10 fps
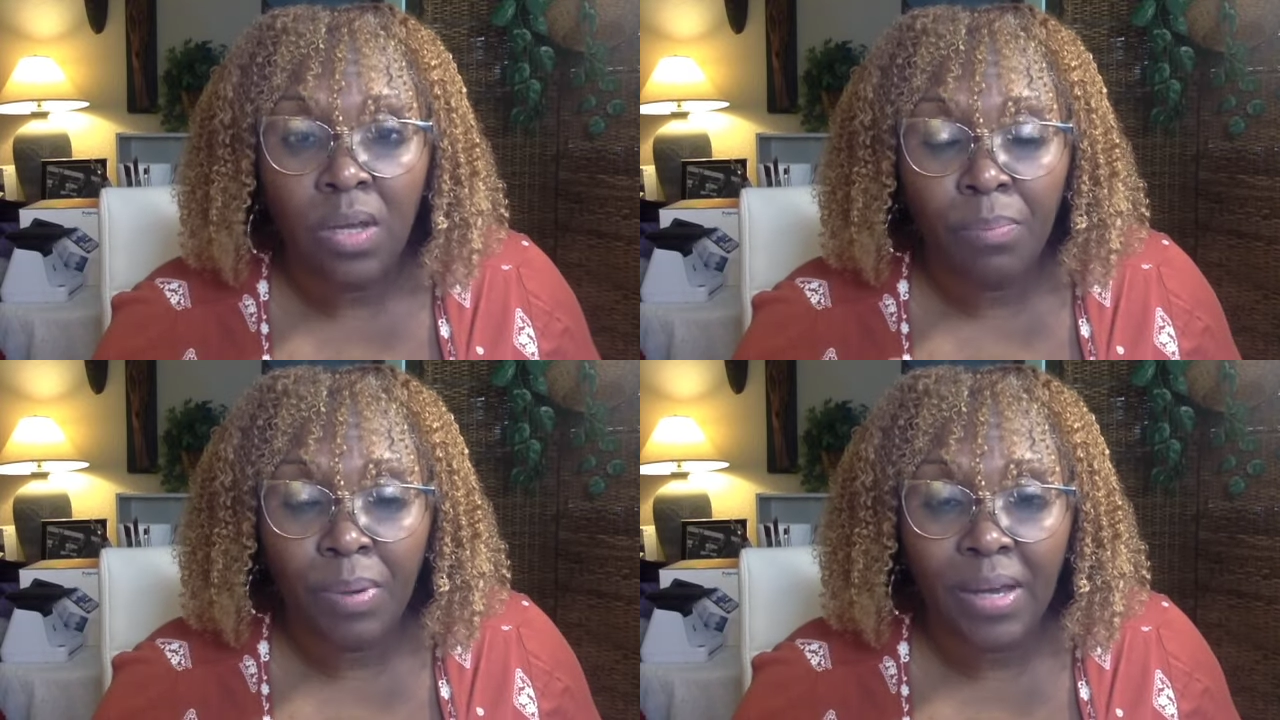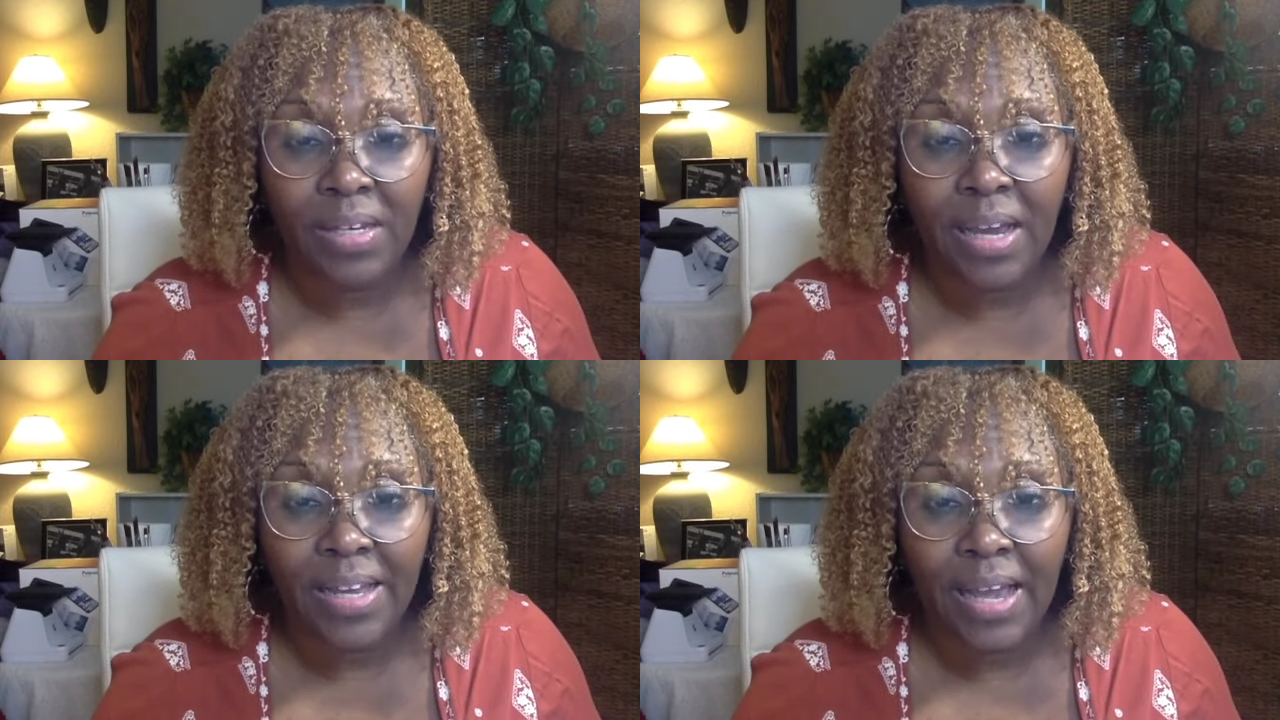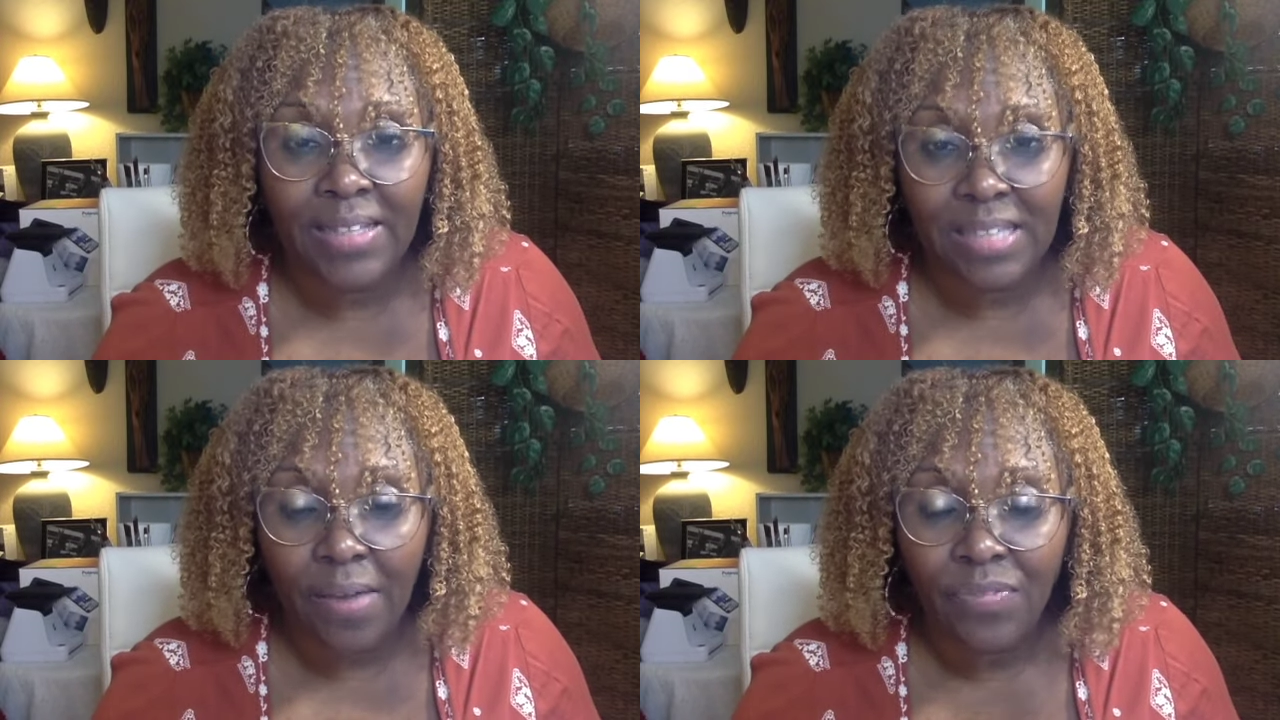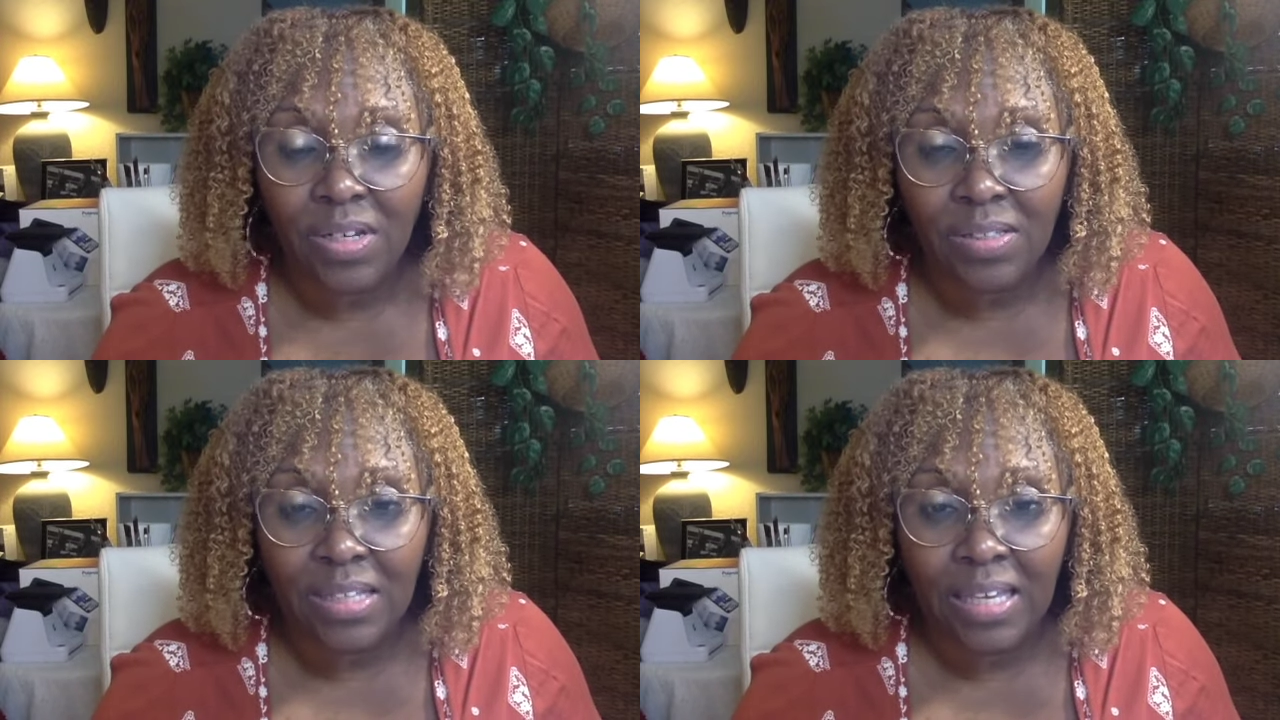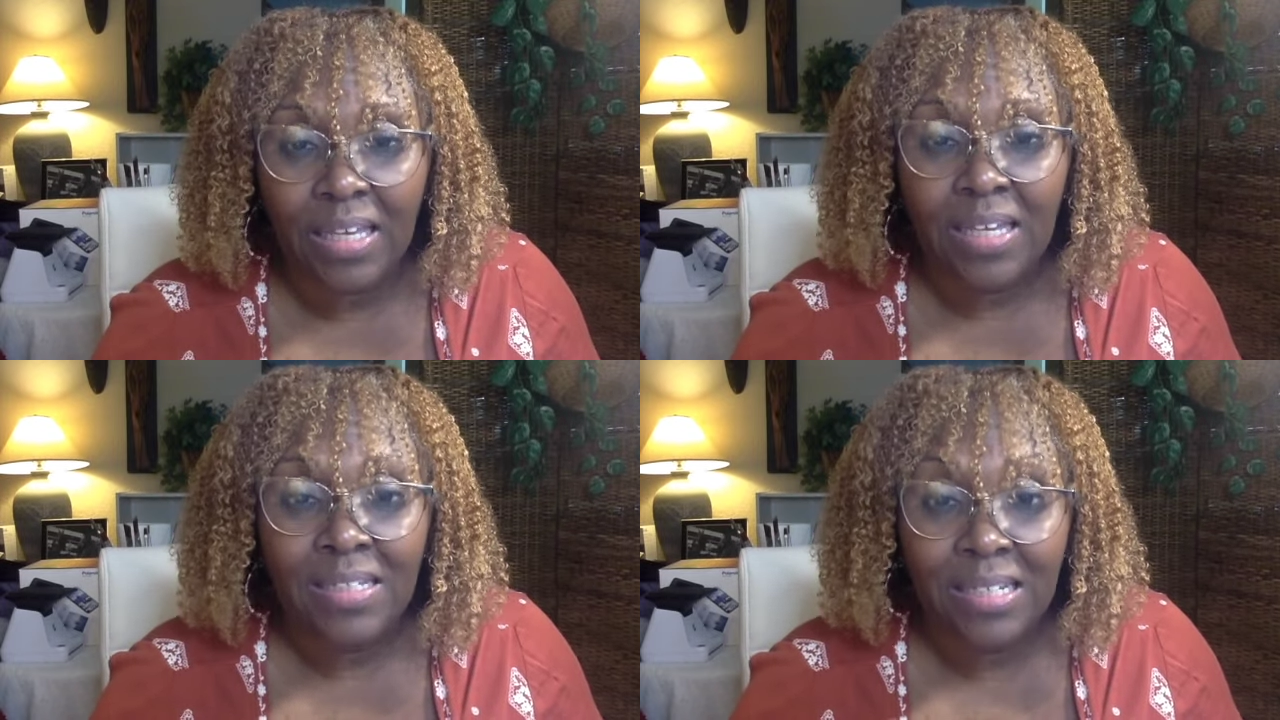But I definitely
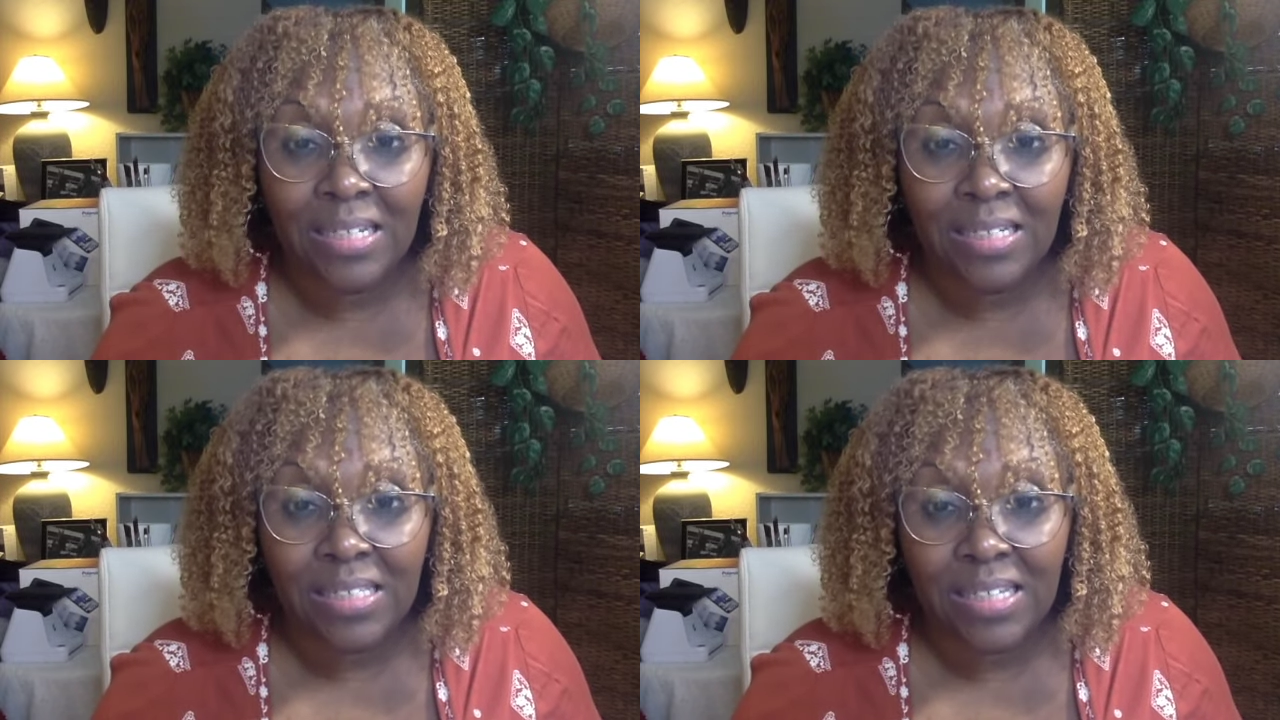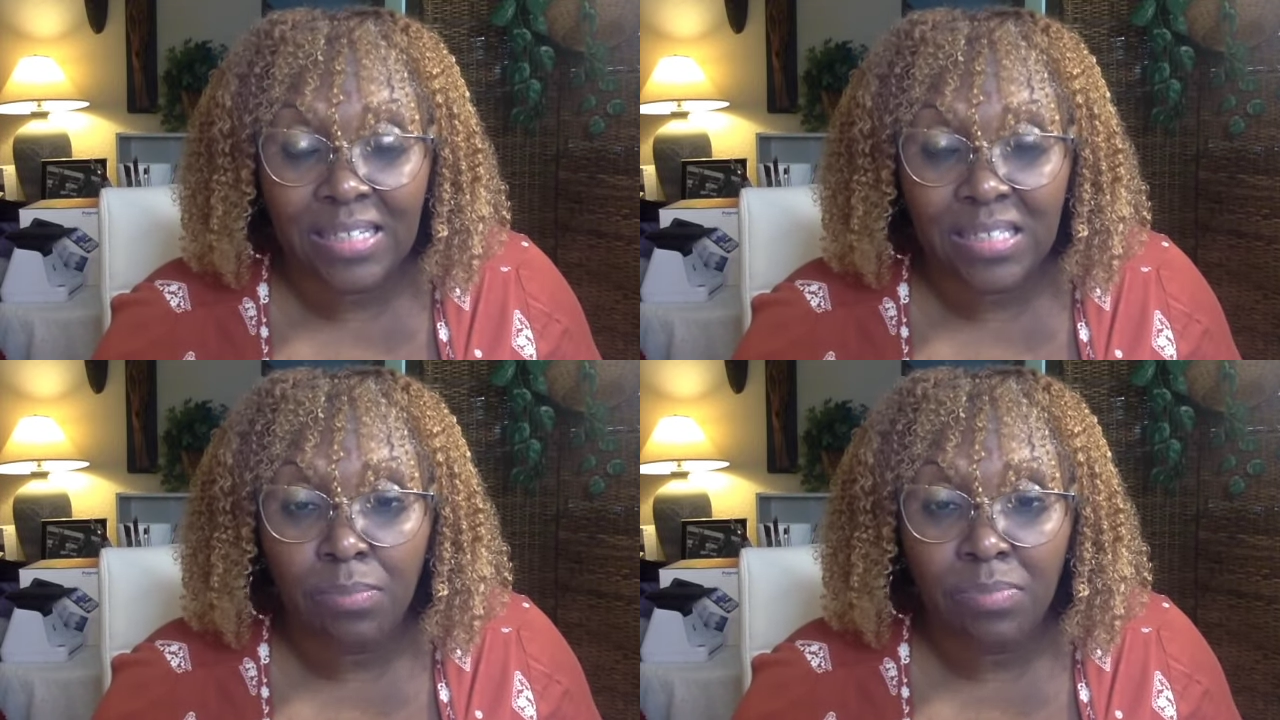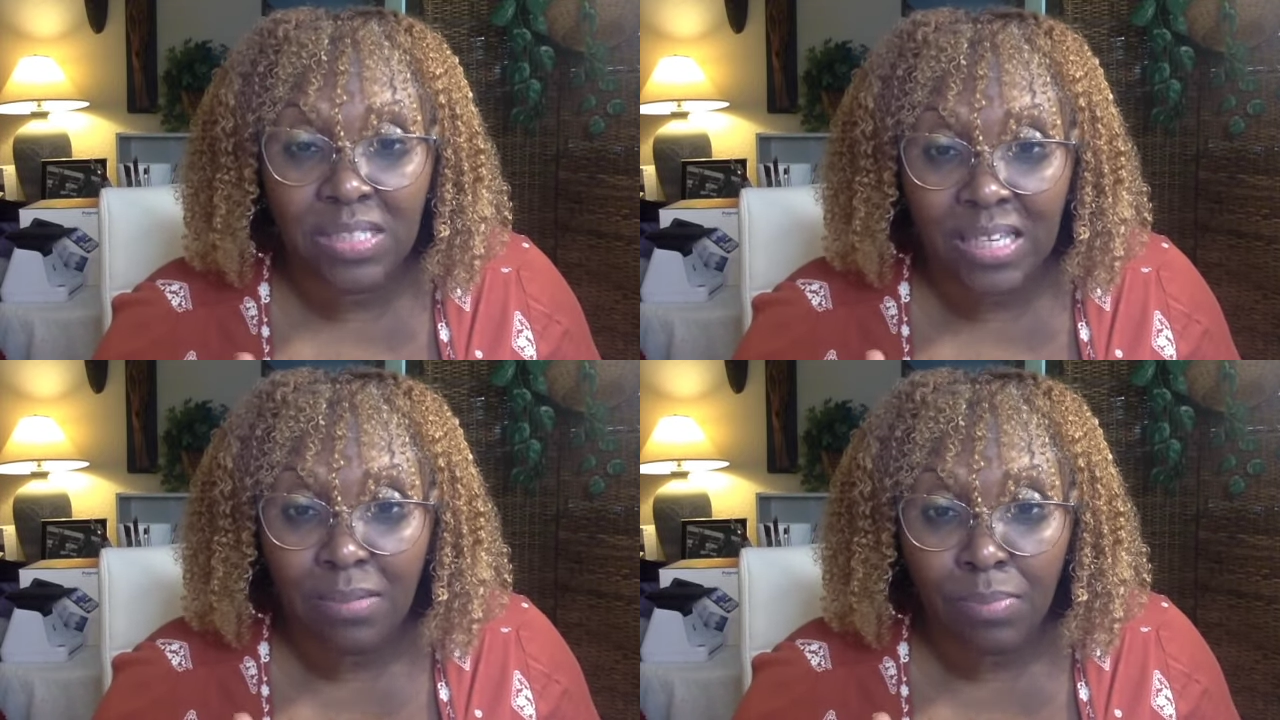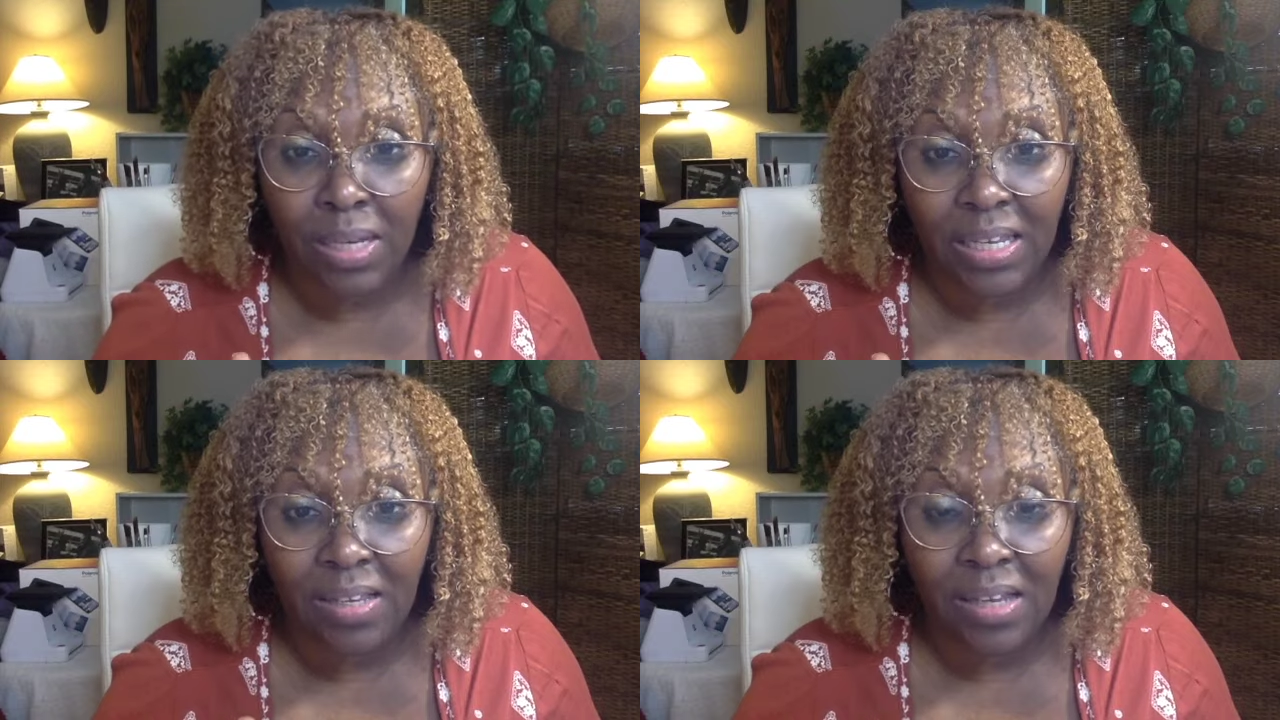needed to get some seed money.